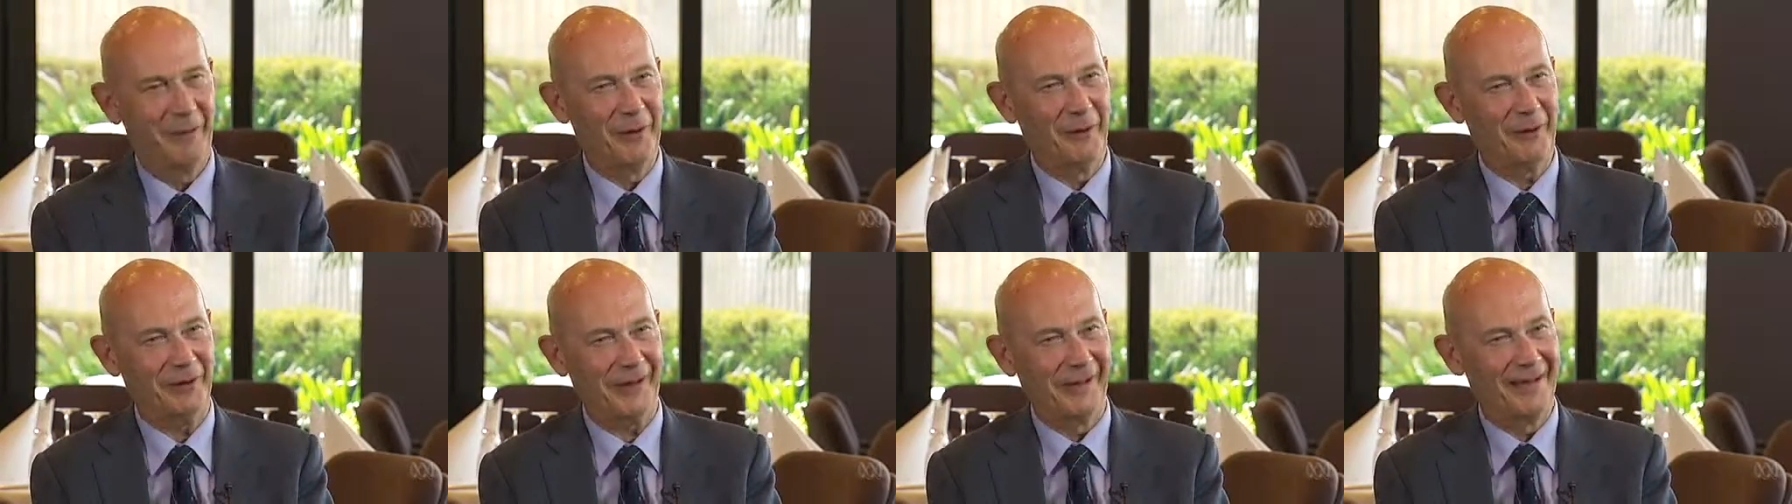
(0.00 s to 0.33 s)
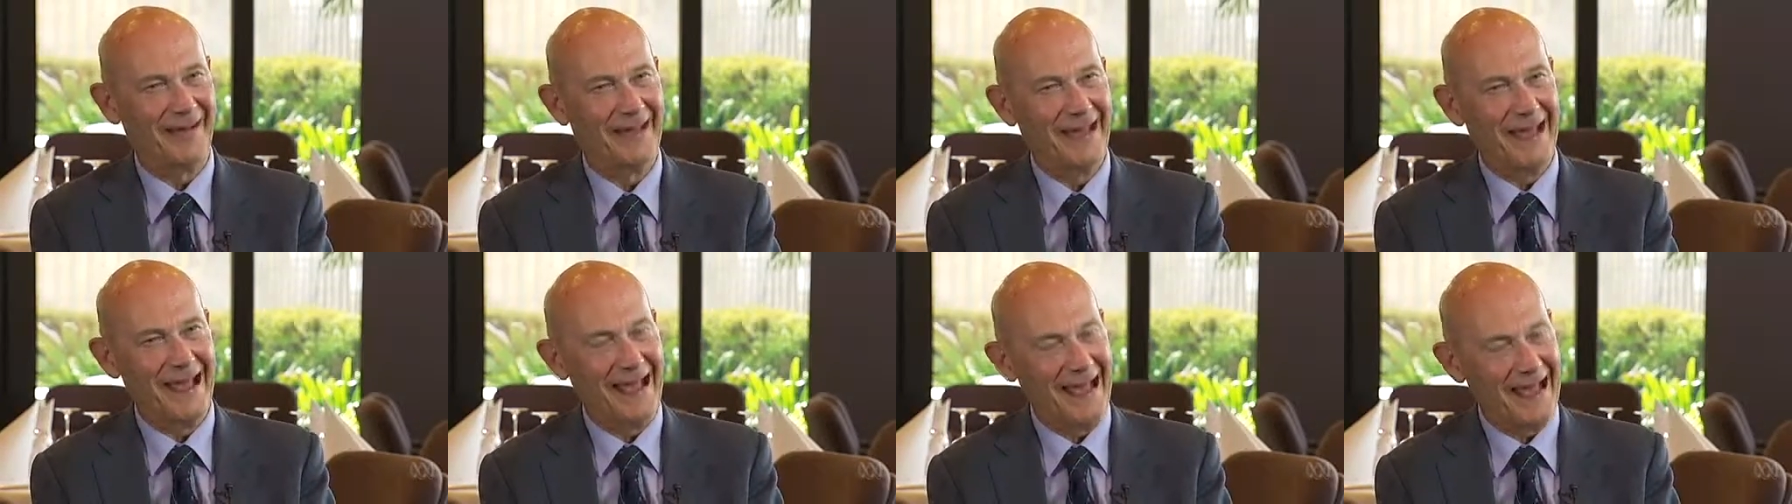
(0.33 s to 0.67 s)
but
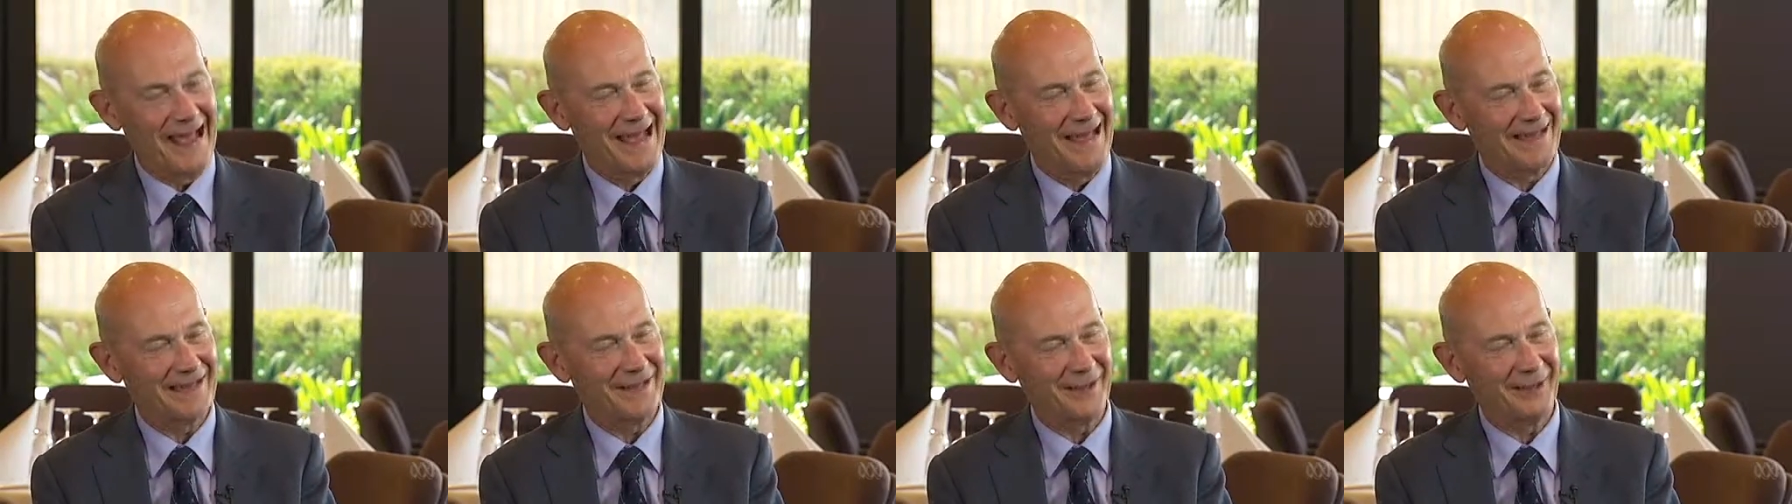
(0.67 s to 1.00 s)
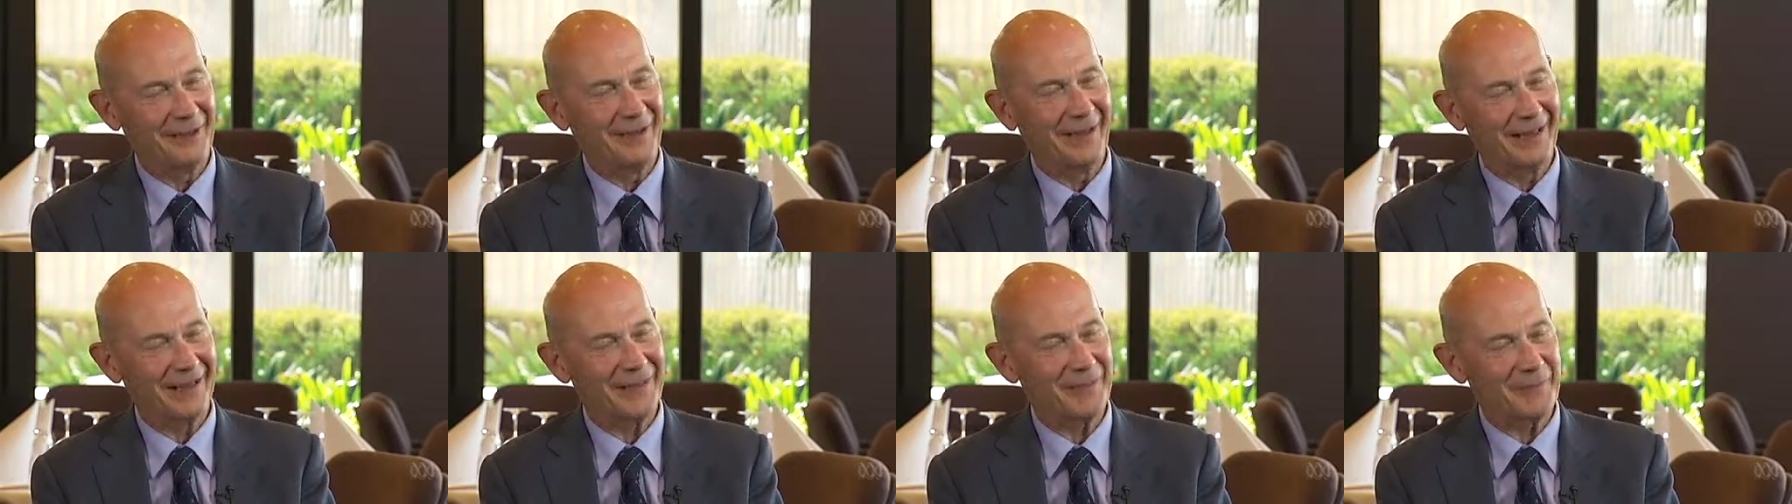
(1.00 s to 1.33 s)
as
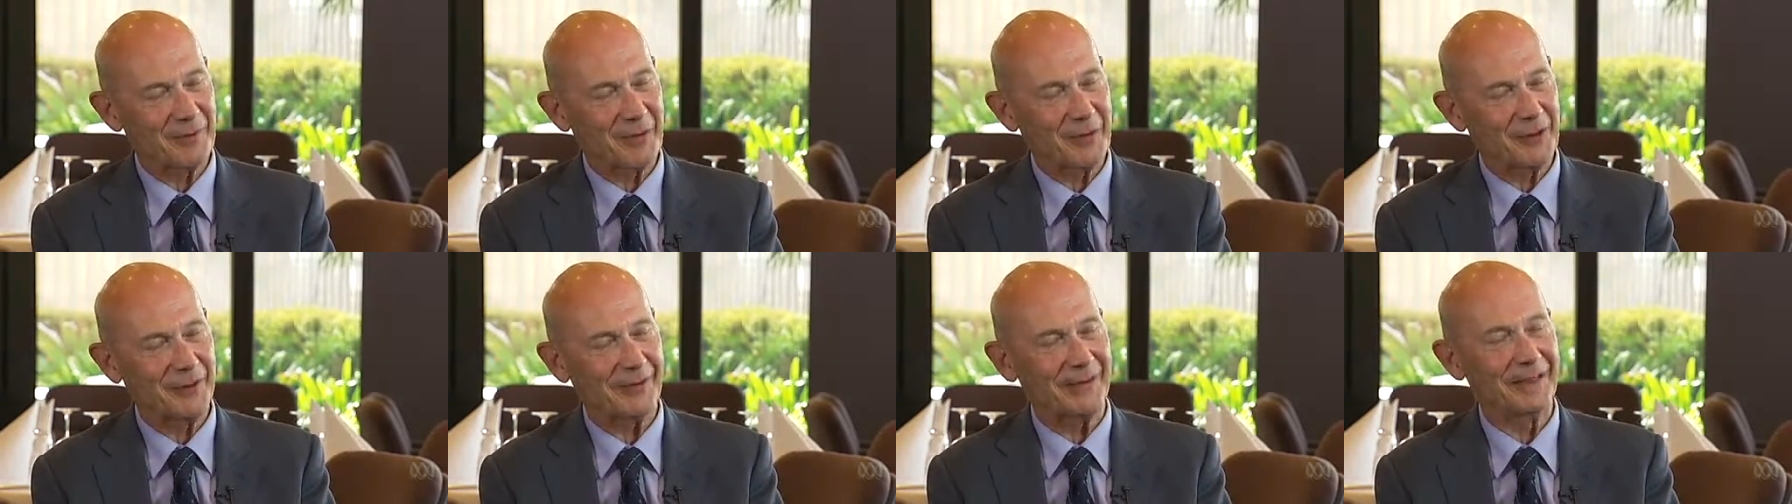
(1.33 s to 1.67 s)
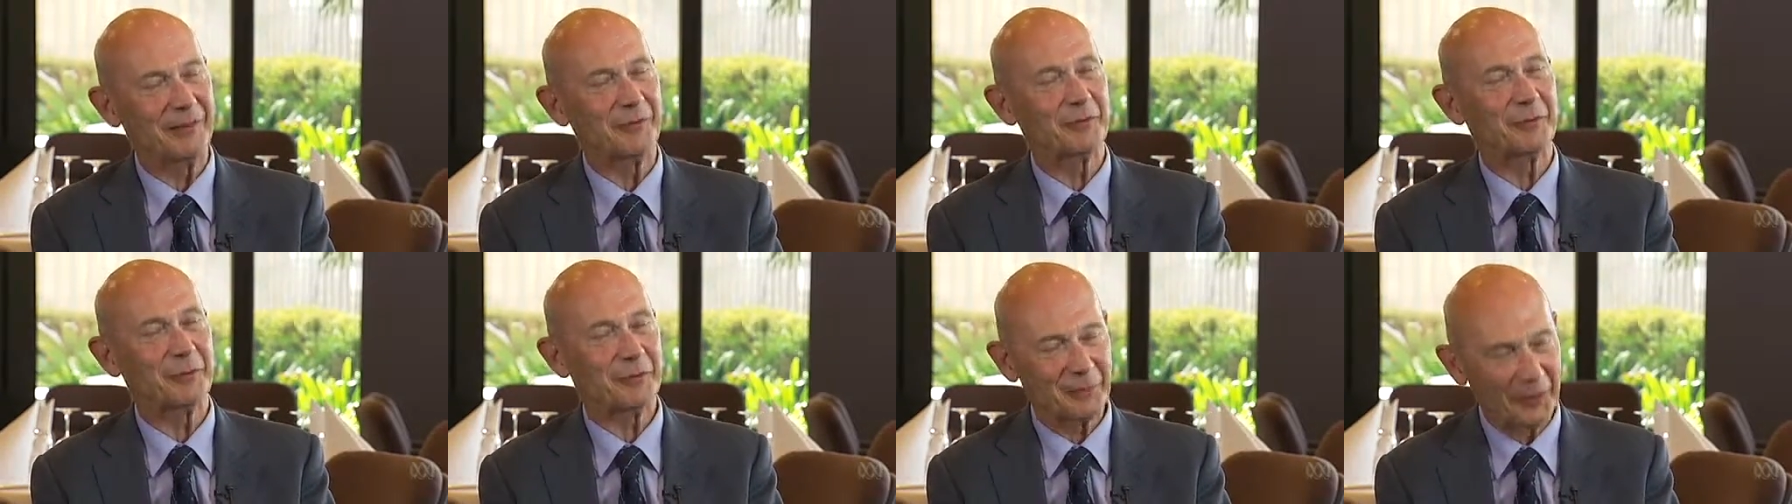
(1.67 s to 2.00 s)
an expert,
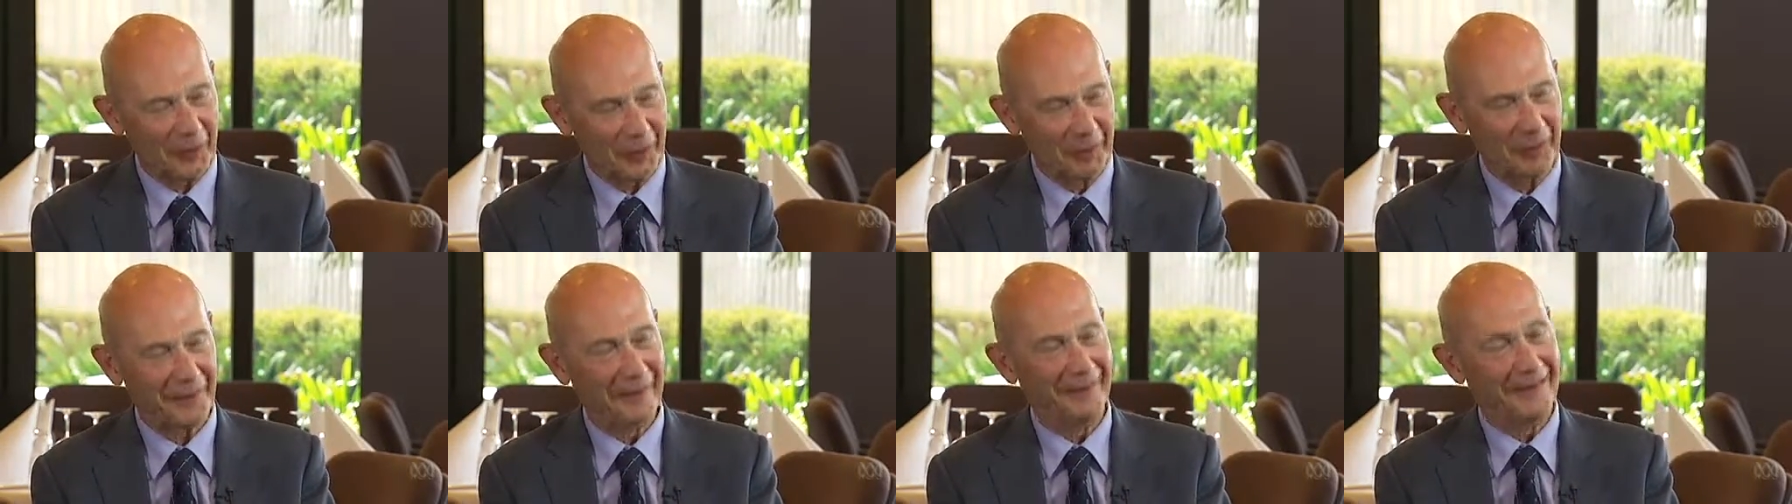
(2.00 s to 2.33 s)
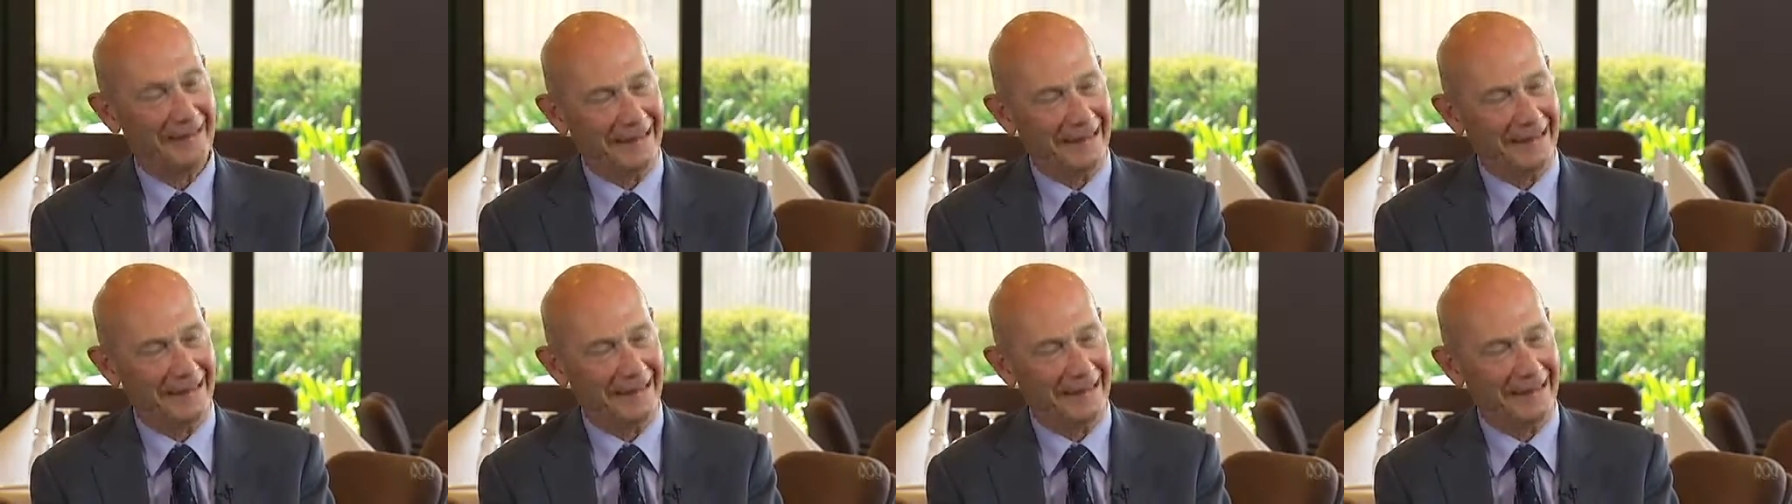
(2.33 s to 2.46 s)
it will probably